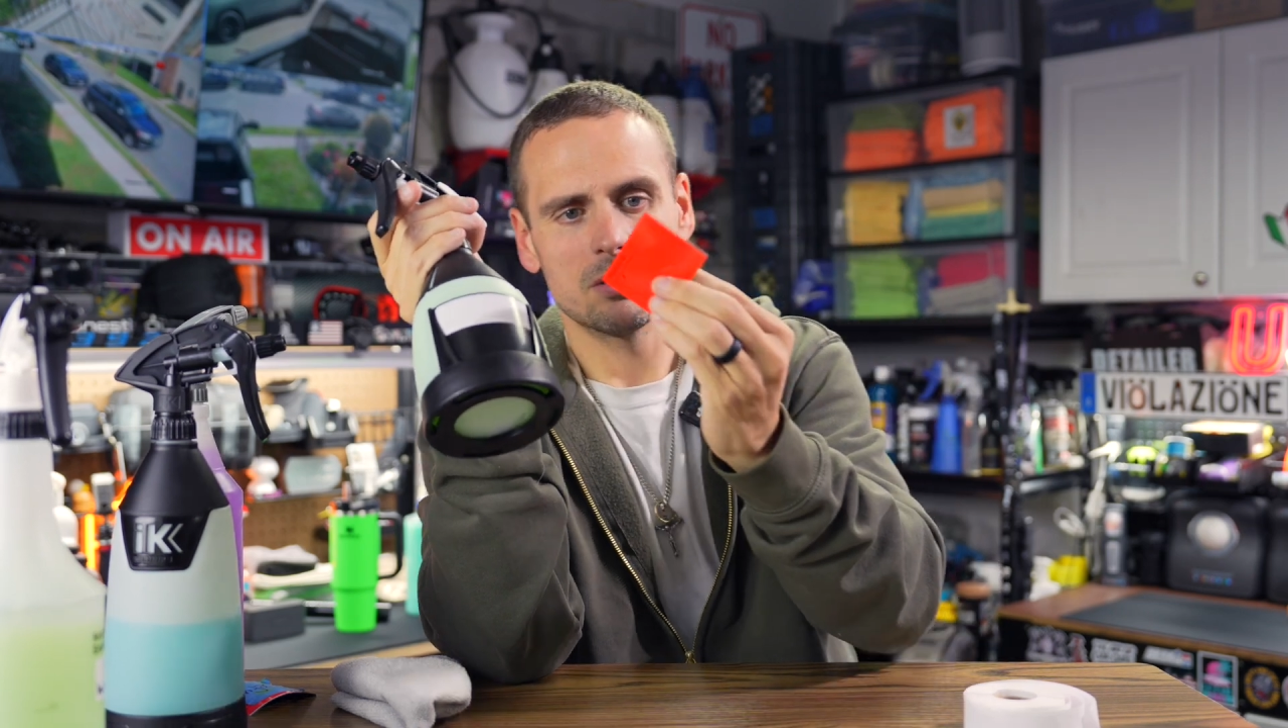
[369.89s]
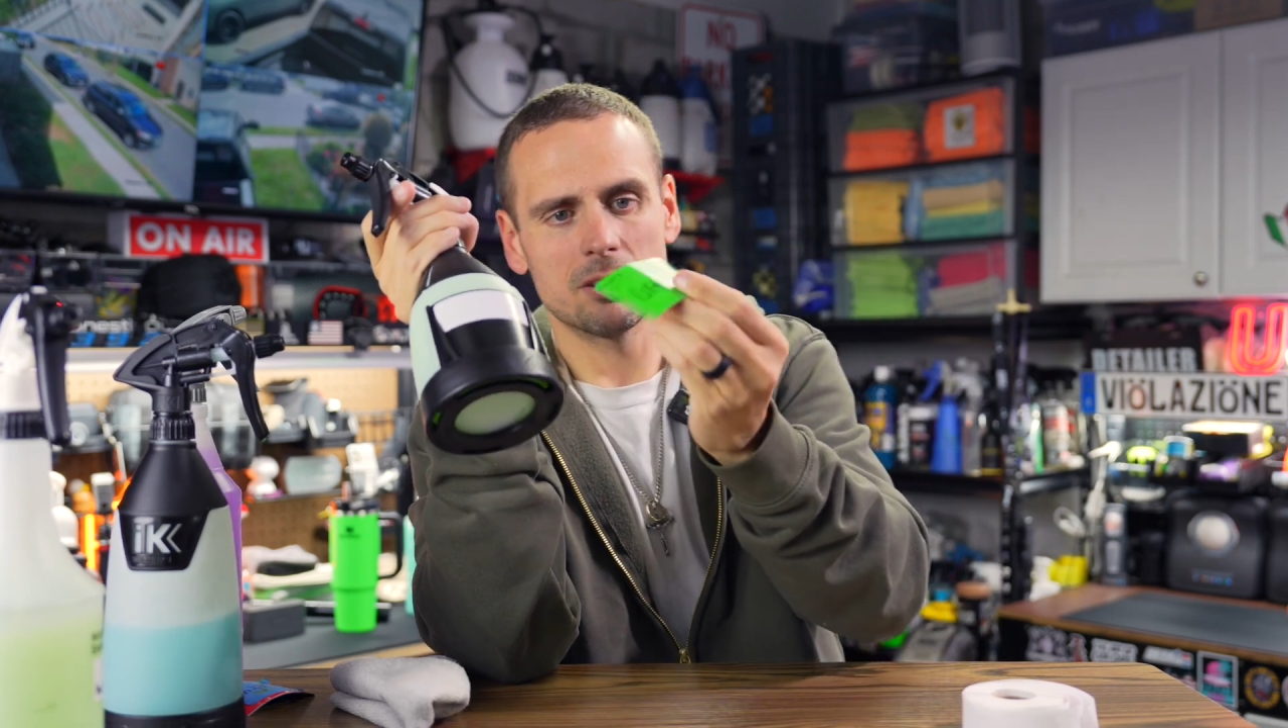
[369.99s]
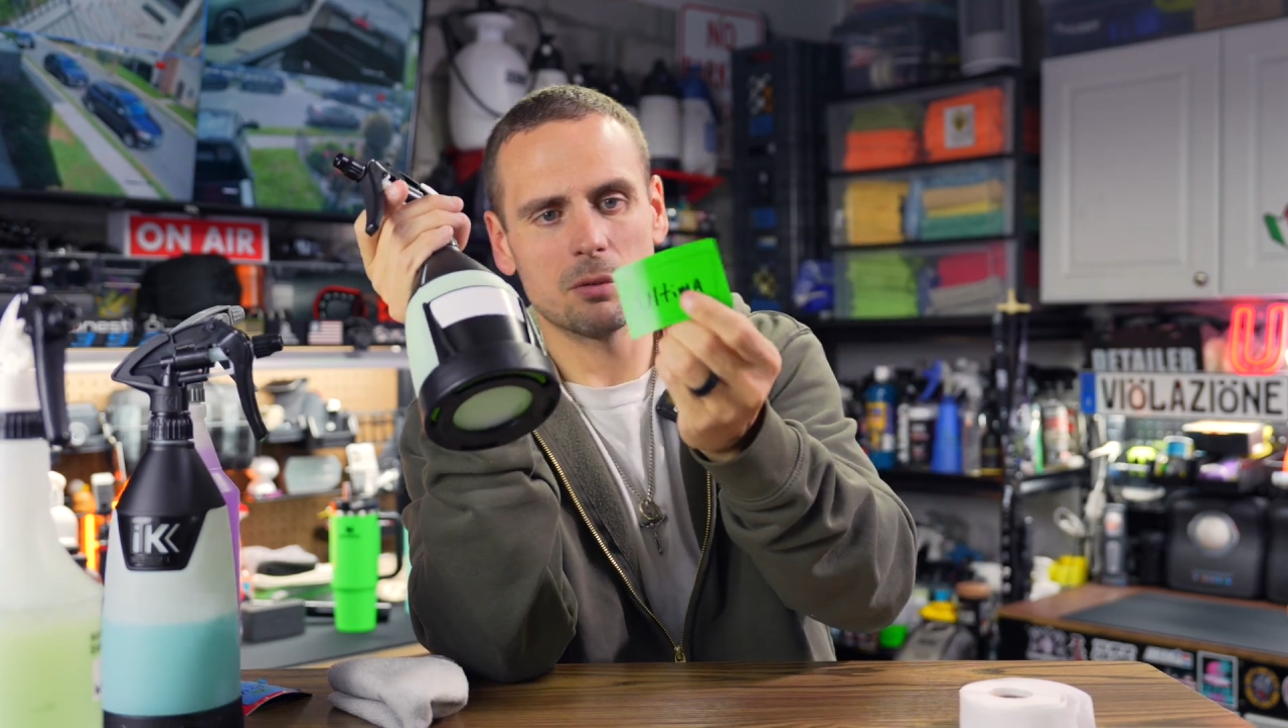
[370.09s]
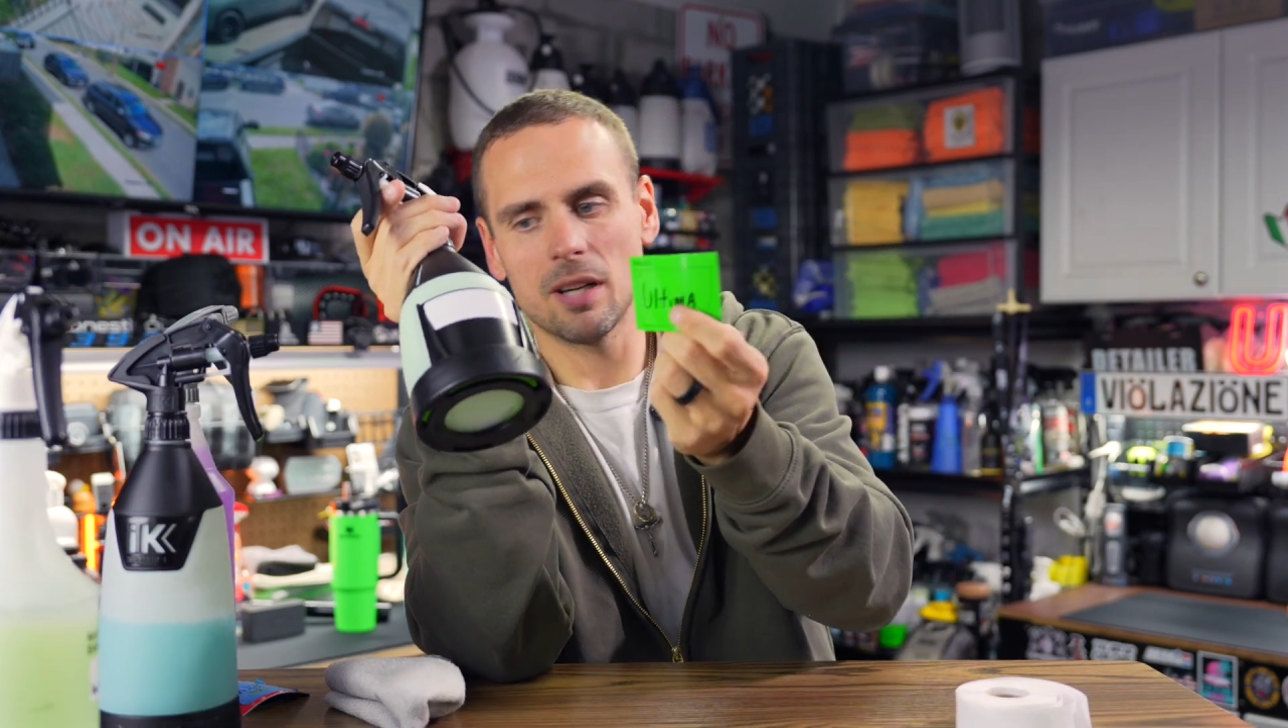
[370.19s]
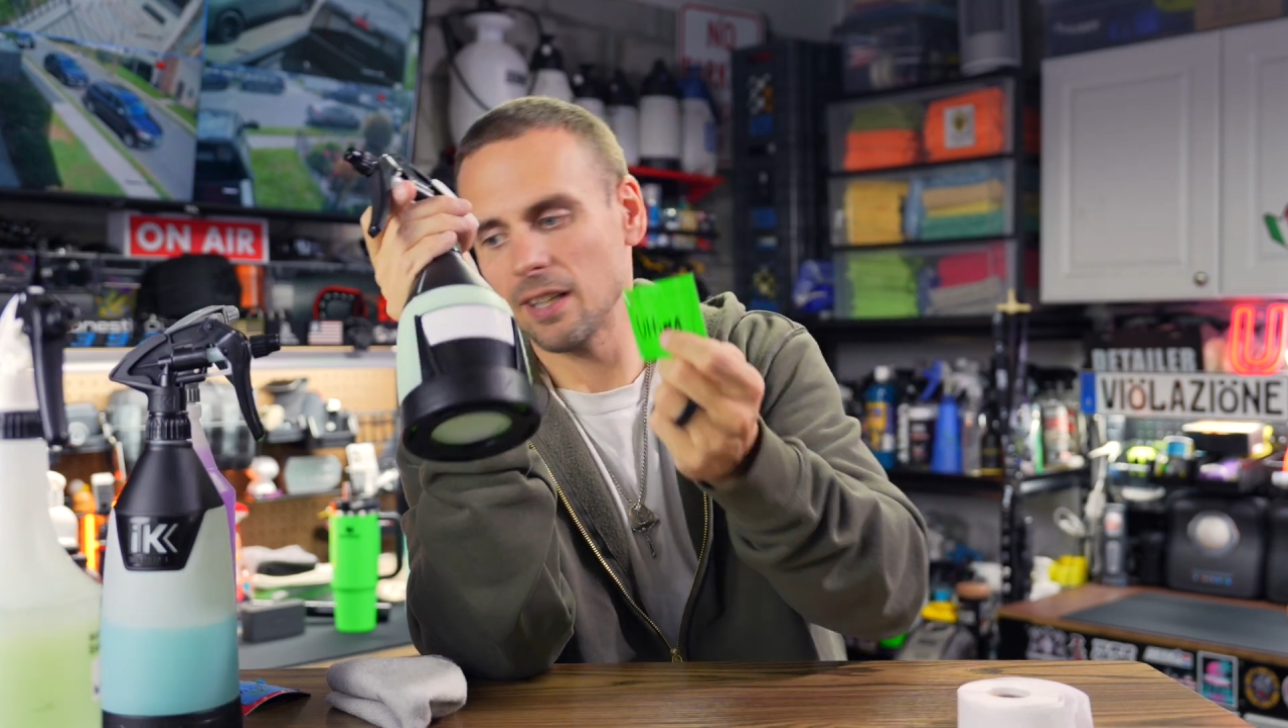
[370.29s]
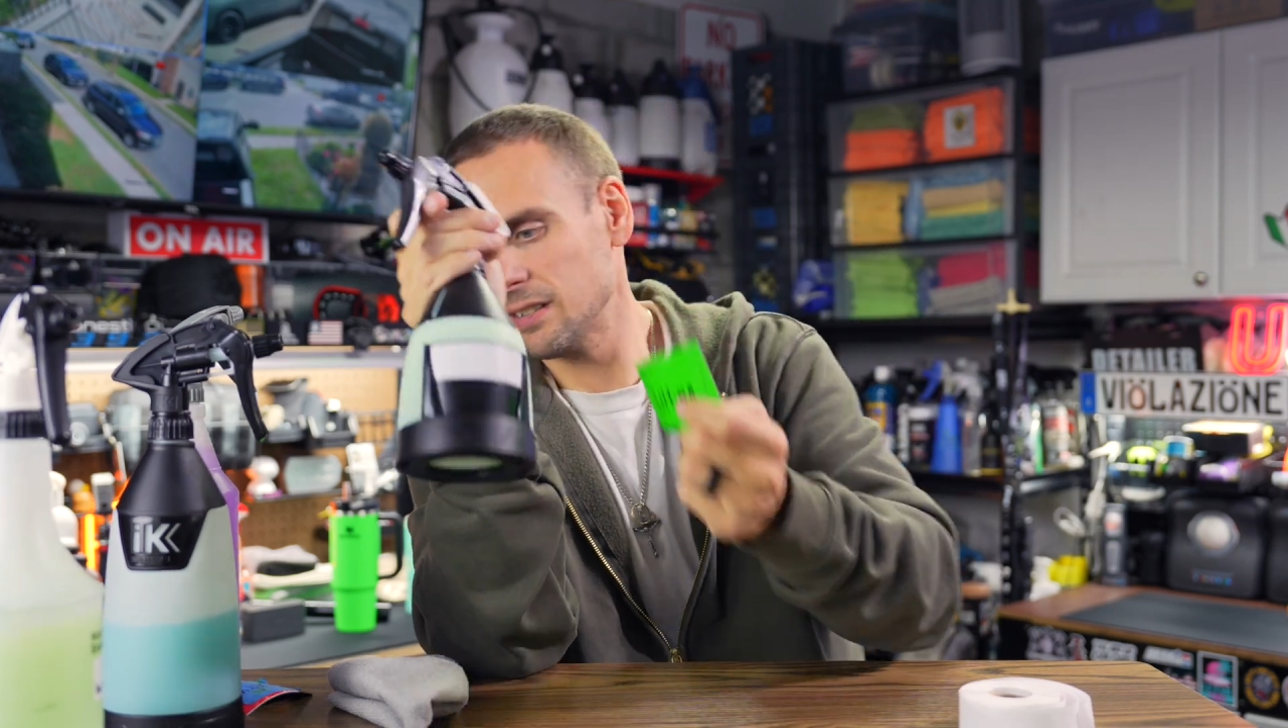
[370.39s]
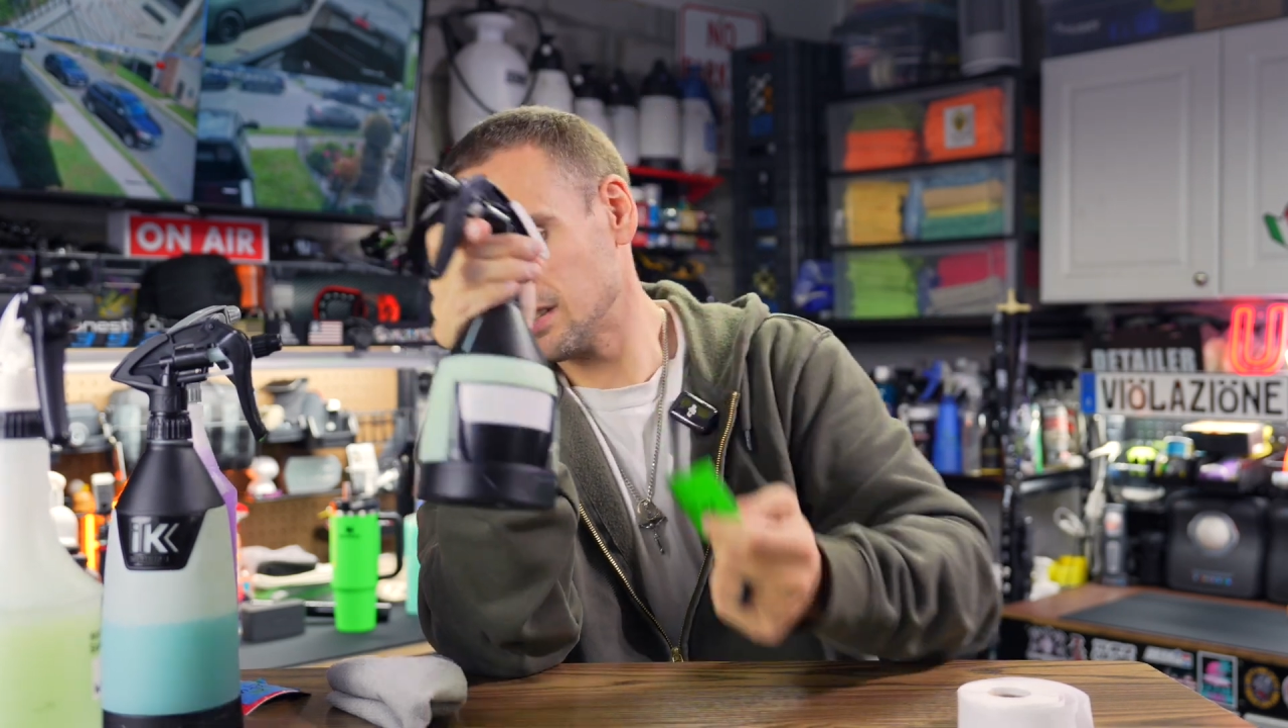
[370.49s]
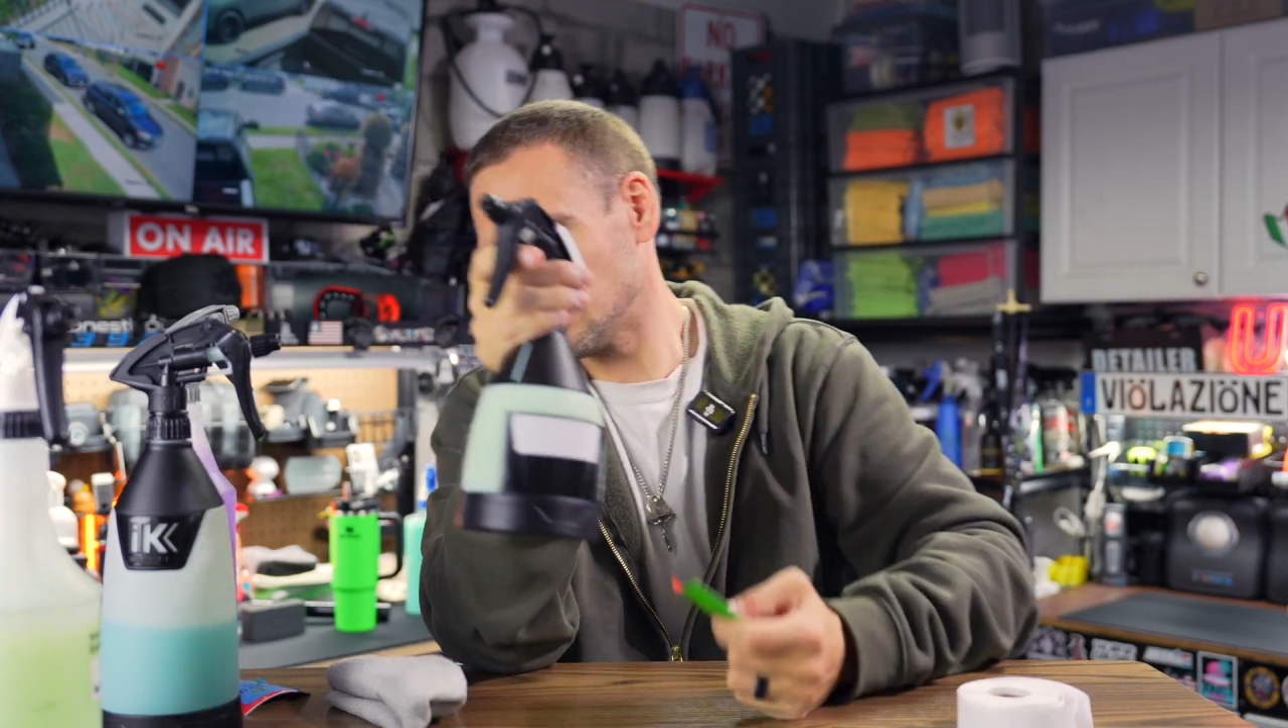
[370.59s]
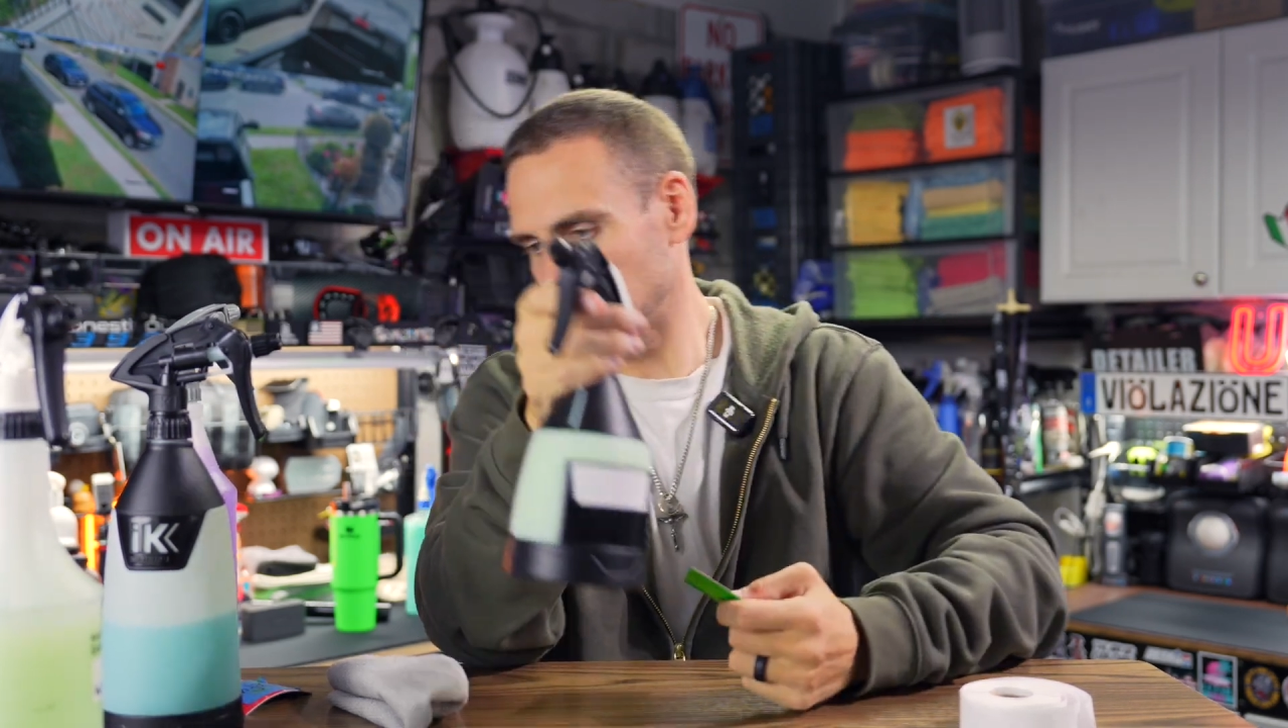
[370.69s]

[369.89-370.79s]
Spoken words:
That's why I guess I